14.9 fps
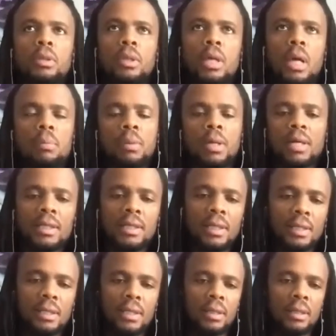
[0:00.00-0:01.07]
I'm currently
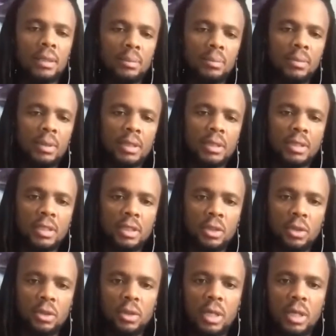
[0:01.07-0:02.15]
the
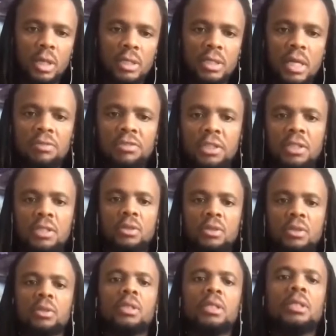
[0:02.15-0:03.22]
CEO at Africa
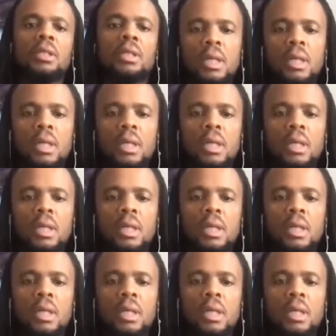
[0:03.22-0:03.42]
Stocking,